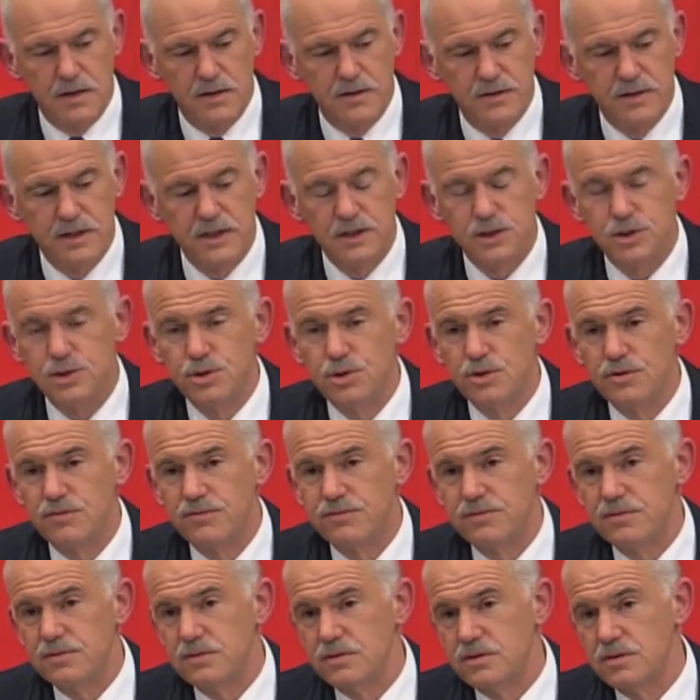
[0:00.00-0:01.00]
The issue
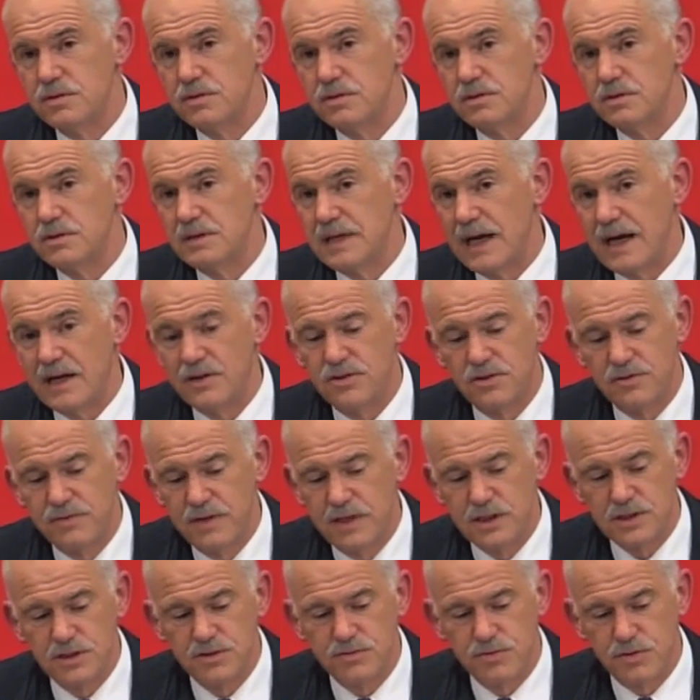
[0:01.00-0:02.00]
of tax
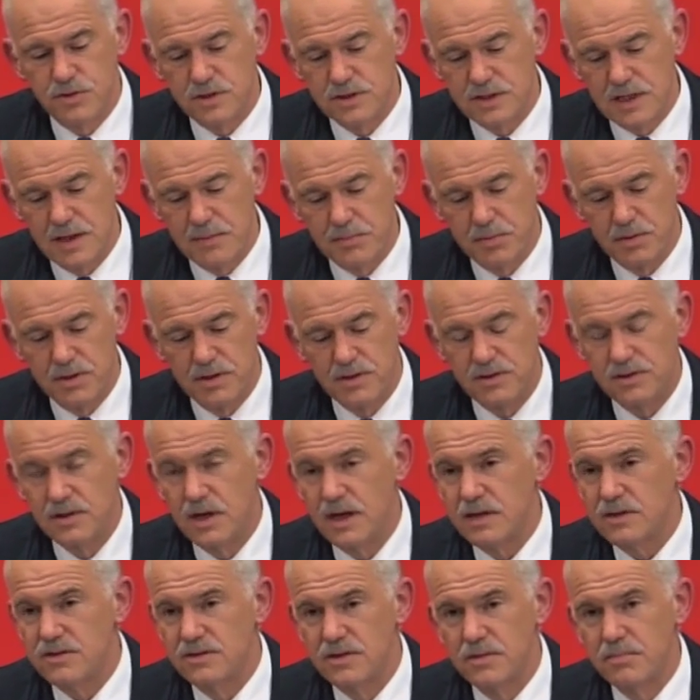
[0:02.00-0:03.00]
evasion, for example, is
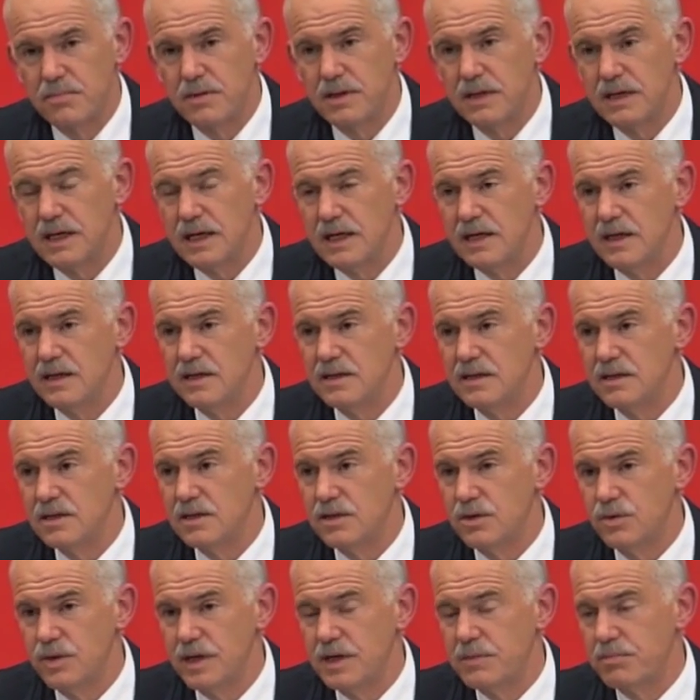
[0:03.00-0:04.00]
not simply a
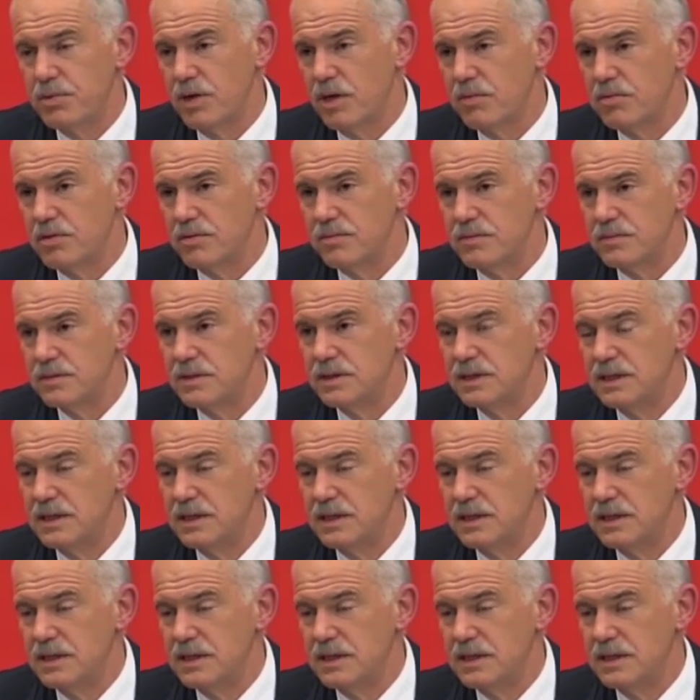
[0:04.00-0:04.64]
Greek problem.